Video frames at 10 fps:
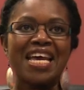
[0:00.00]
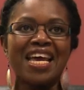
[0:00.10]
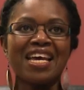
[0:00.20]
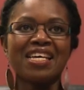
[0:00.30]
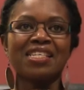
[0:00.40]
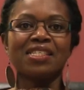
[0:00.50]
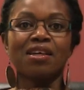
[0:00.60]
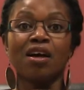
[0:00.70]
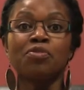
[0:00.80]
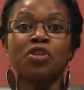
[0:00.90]
And
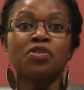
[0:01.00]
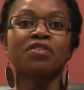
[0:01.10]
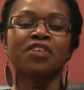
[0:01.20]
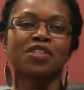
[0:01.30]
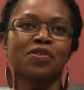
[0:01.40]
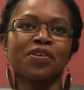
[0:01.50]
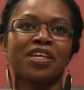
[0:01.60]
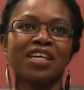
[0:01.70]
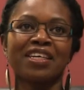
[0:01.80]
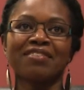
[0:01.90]
I'm new to
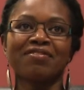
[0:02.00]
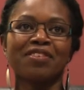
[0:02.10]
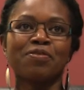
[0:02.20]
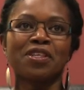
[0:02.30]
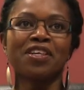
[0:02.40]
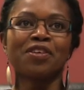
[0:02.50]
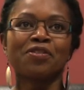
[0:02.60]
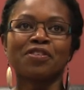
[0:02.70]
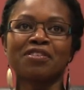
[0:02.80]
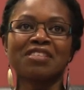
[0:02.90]
Victoria, been here
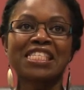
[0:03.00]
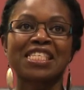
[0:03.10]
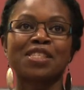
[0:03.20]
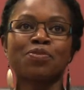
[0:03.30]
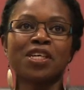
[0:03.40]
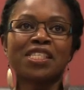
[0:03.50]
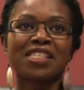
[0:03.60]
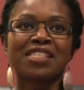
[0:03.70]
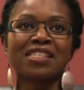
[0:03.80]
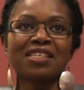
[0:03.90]
for six
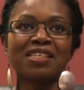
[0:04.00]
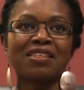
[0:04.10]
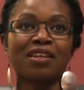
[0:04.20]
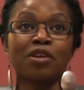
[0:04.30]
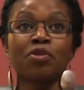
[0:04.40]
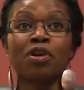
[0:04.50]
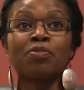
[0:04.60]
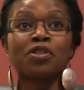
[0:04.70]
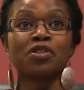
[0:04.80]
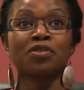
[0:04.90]
months, and I grew
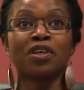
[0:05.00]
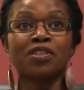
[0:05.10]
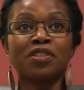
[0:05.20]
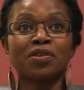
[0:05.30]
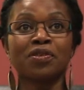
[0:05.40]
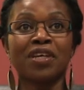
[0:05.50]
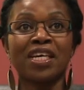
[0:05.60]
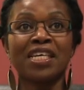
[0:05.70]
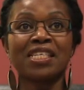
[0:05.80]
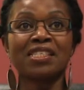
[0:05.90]
up in Toronto,
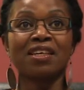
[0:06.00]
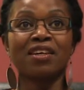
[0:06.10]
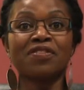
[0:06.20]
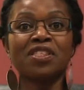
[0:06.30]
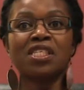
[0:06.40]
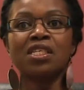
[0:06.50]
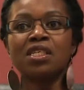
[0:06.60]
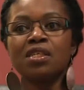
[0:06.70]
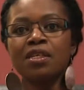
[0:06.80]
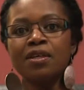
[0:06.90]
and I've
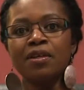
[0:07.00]
seen,